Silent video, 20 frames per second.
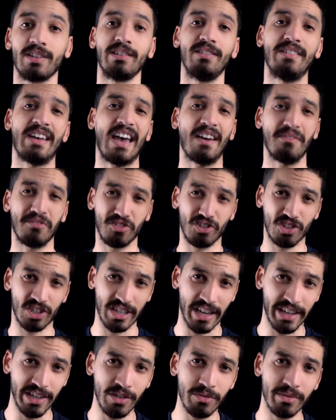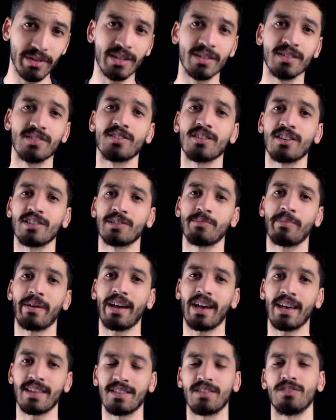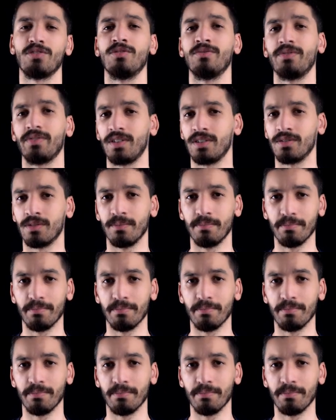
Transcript: that you have genuine concerns about ethanol for your